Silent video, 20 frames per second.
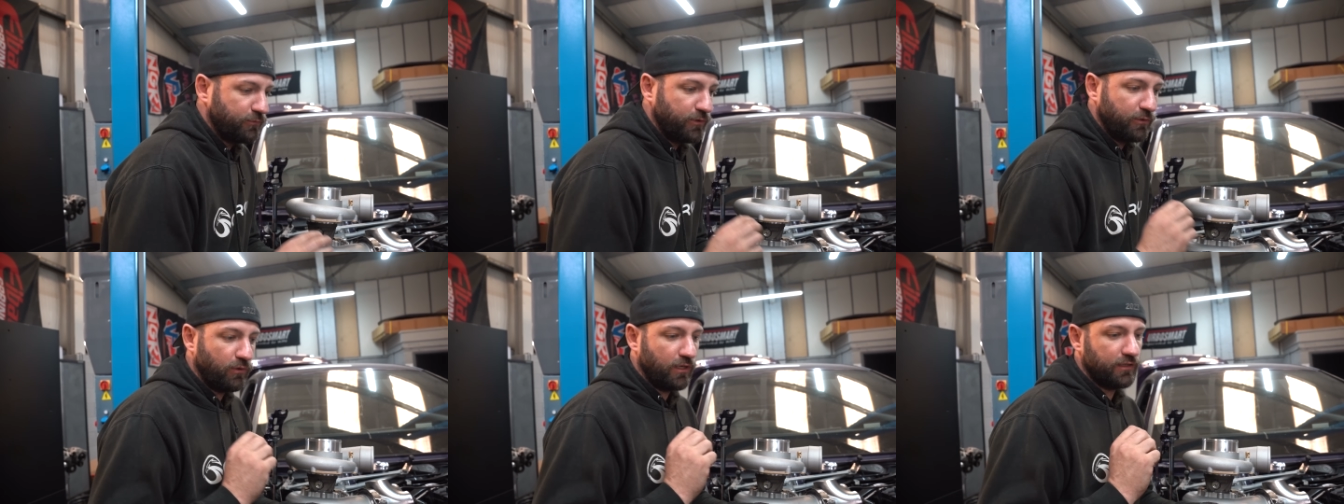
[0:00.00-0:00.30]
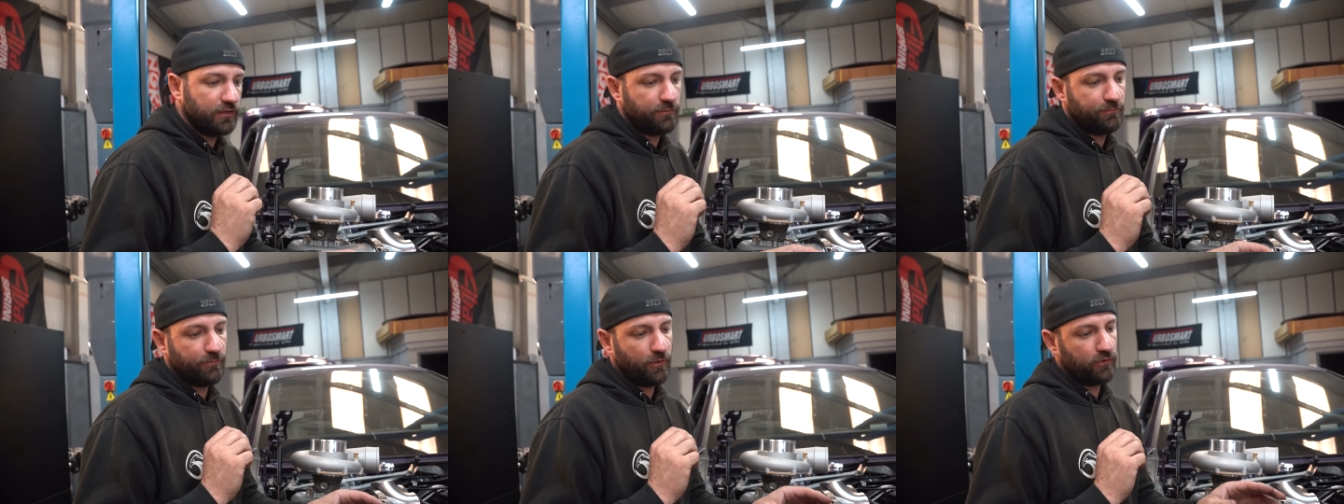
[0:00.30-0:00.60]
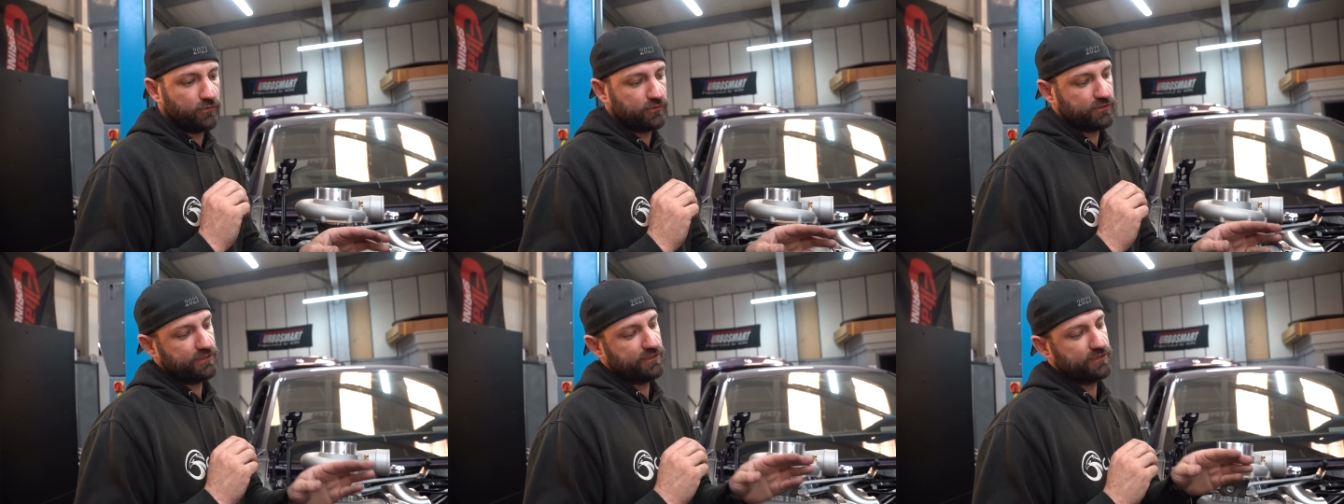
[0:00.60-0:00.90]
we want the
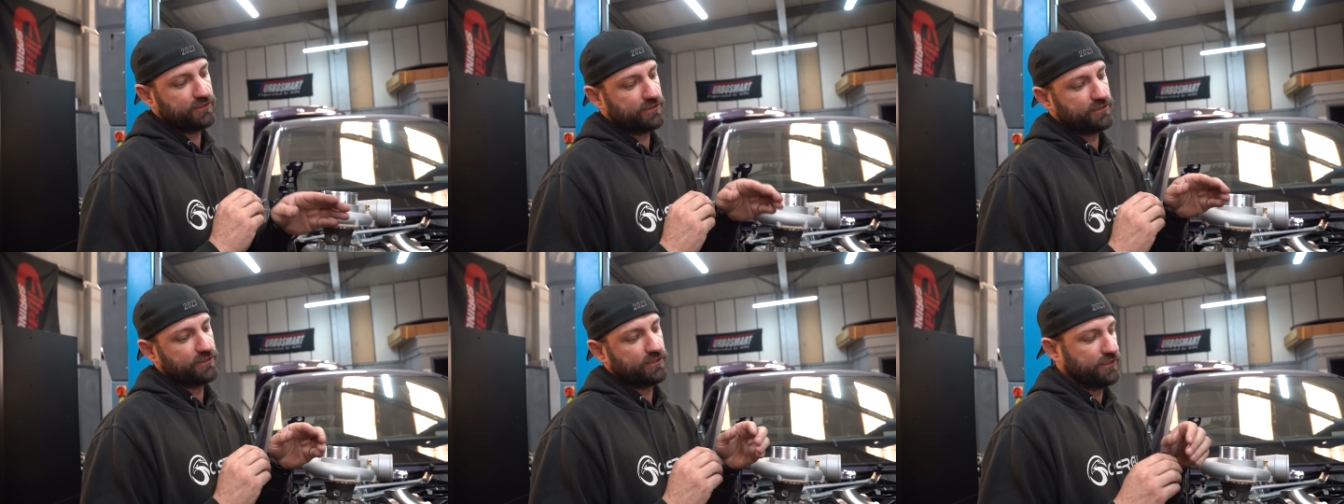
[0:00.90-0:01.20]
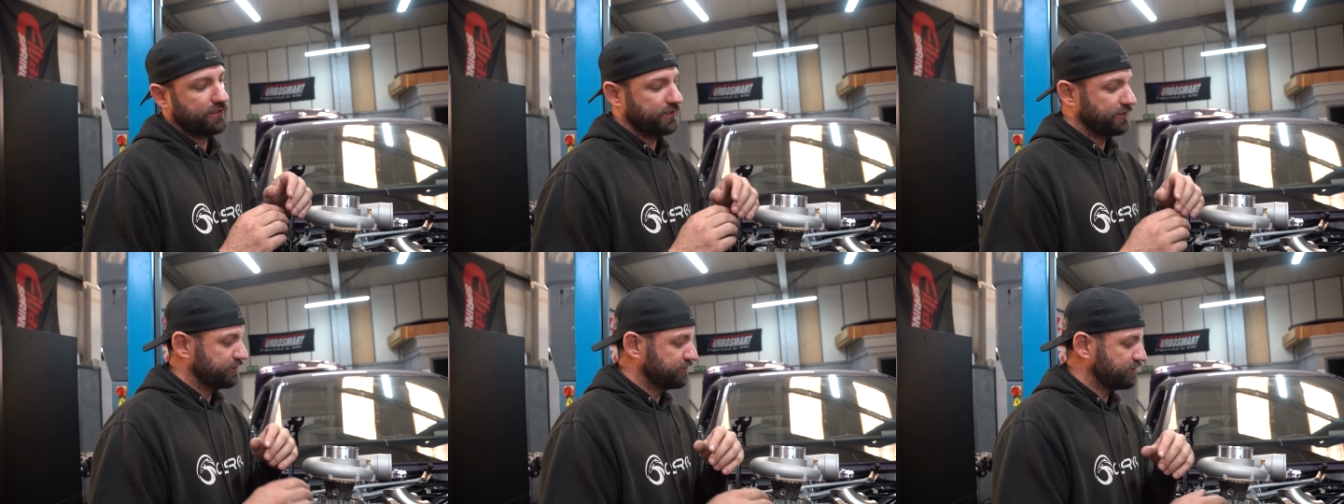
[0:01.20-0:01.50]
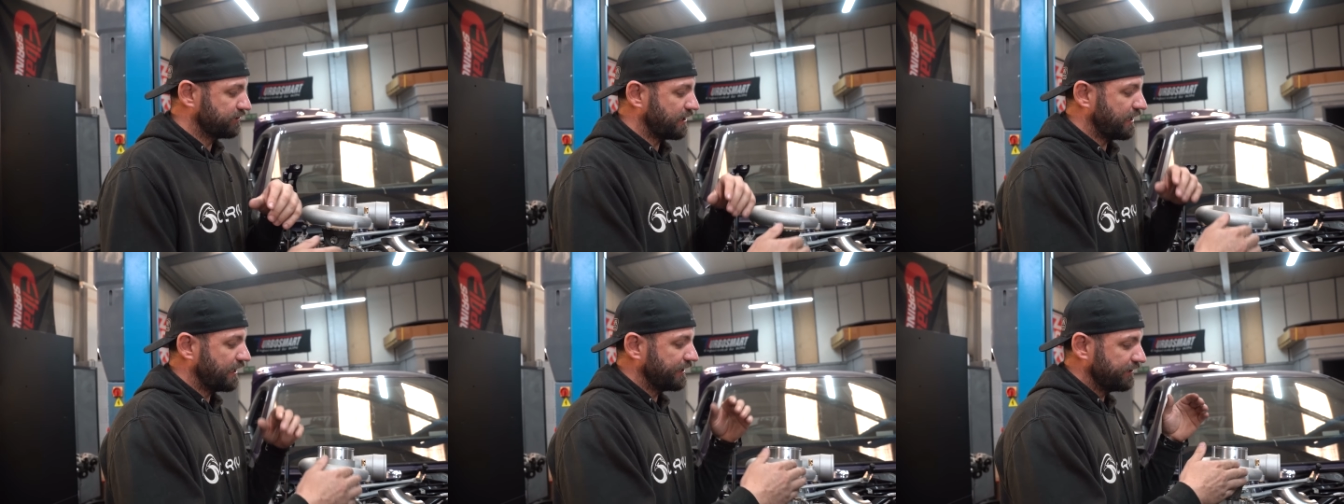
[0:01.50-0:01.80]
pulses to
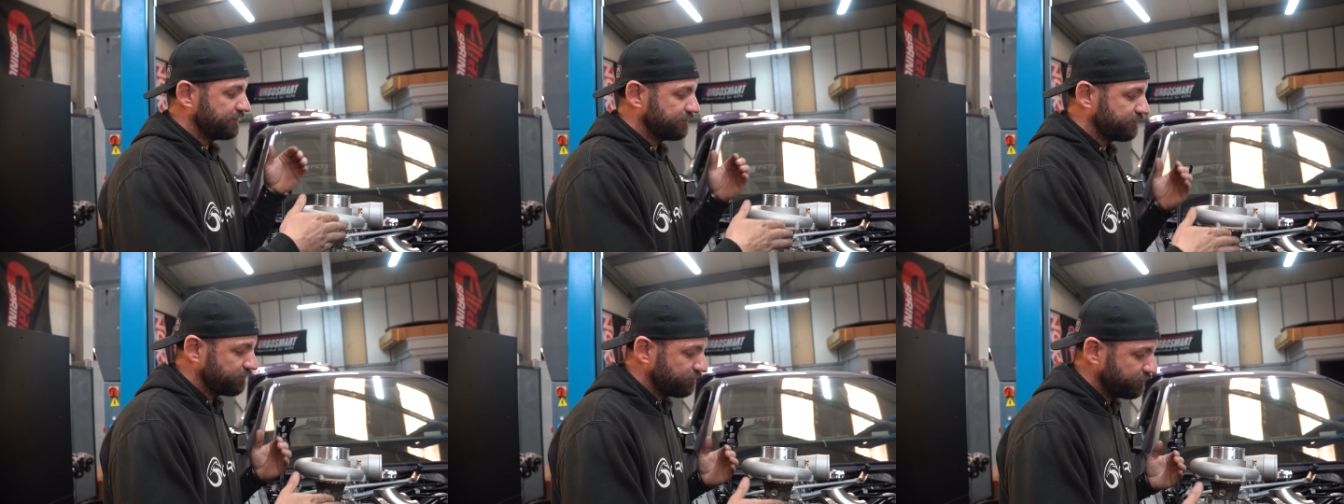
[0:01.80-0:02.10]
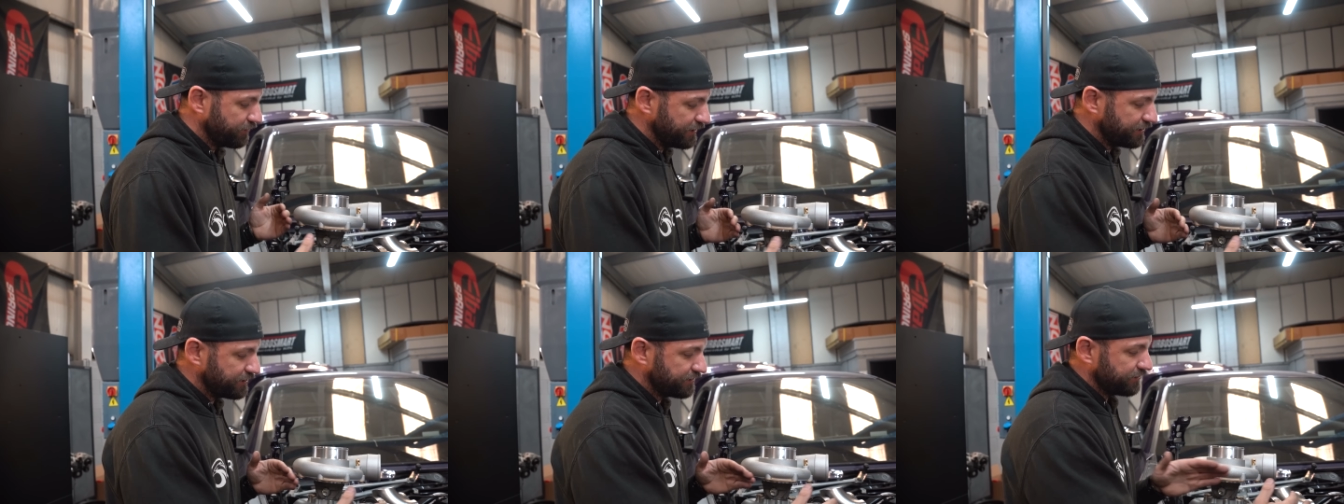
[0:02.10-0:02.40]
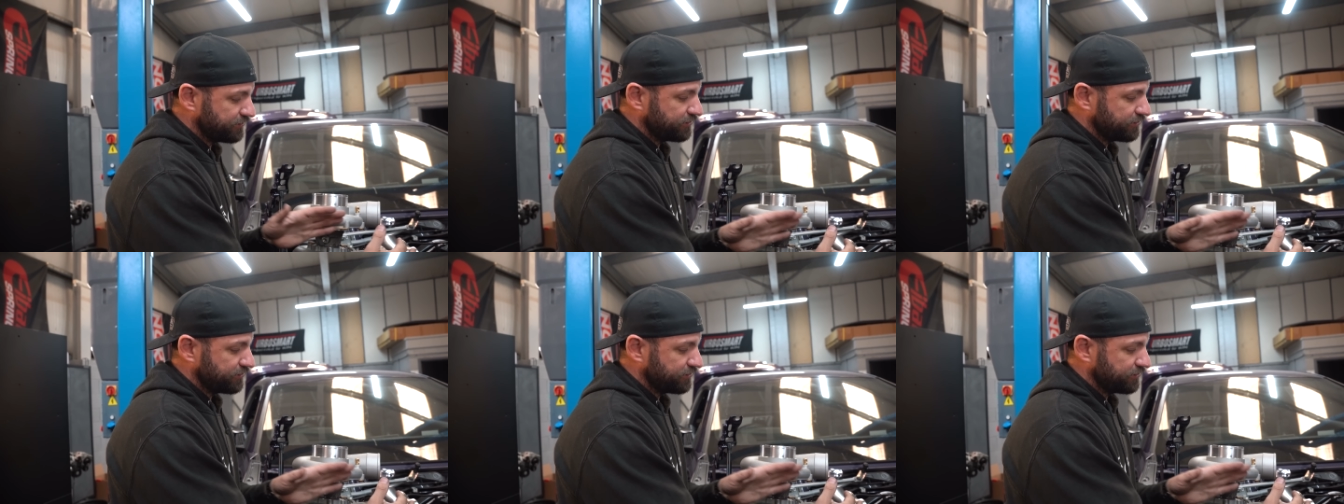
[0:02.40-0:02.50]
kind of reach the